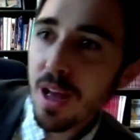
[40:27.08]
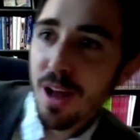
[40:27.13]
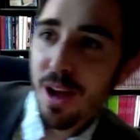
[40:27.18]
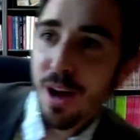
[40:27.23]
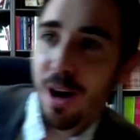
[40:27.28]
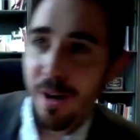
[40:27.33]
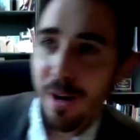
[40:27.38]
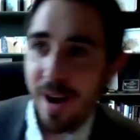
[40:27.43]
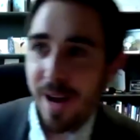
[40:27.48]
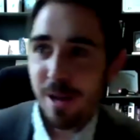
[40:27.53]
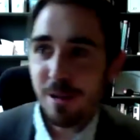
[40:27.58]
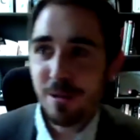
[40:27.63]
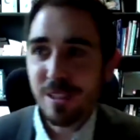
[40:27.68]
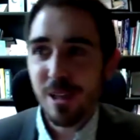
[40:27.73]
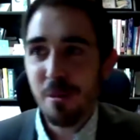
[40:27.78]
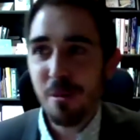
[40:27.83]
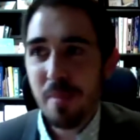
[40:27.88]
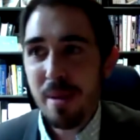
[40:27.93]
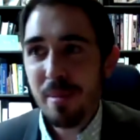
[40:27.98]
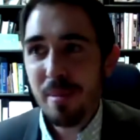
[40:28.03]
All right, so
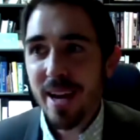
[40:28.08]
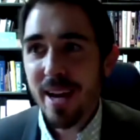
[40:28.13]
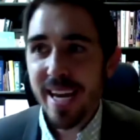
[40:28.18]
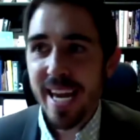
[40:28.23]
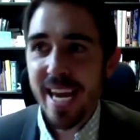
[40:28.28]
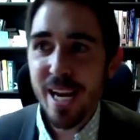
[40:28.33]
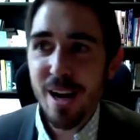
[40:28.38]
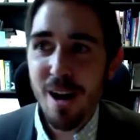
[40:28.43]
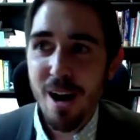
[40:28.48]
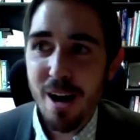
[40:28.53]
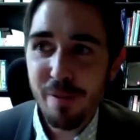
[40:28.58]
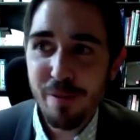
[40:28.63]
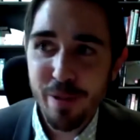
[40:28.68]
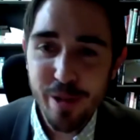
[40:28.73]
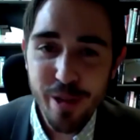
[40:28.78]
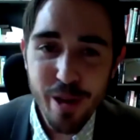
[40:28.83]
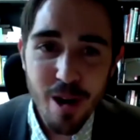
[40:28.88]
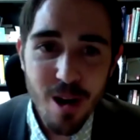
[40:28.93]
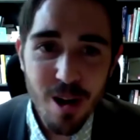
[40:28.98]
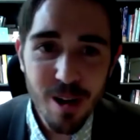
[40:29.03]
maybe I can't offer
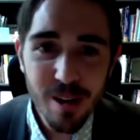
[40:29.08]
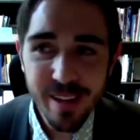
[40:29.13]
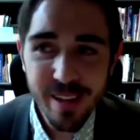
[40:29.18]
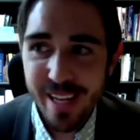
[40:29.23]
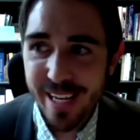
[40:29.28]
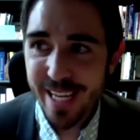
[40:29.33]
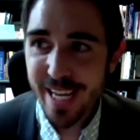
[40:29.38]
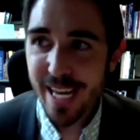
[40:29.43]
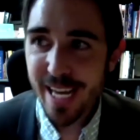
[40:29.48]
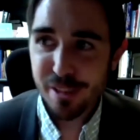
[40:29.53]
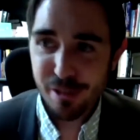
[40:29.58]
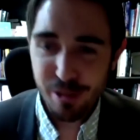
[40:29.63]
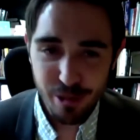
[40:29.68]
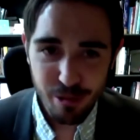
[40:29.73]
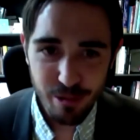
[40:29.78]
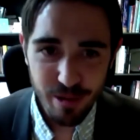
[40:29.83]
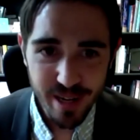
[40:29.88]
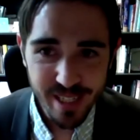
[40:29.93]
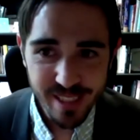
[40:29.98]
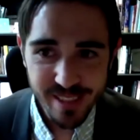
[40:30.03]
y'all any extra
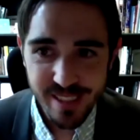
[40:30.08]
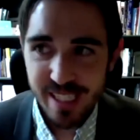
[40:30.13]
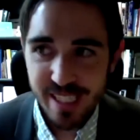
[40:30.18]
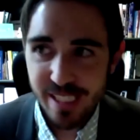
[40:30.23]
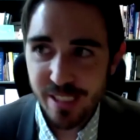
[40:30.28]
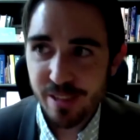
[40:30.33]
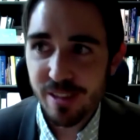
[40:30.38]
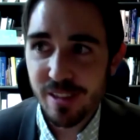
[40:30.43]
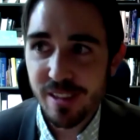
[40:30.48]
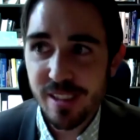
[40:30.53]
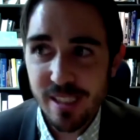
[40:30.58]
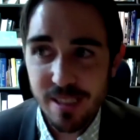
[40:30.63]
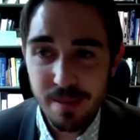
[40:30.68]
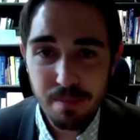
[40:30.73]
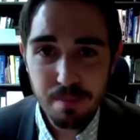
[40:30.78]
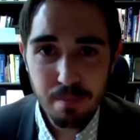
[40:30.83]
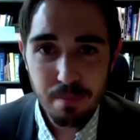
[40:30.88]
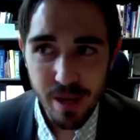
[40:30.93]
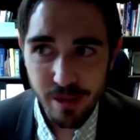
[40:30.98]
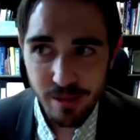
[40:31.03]
credit to get you to sleep
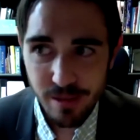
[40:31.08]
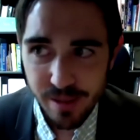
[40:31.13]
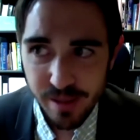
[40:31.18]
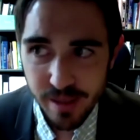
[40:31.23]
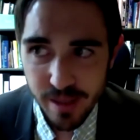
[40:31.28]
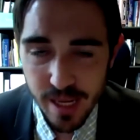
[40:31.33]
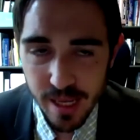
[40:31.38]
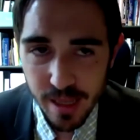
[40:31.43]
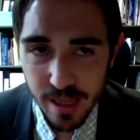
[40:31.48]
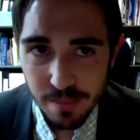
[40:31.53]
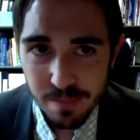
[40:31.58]
better tonight.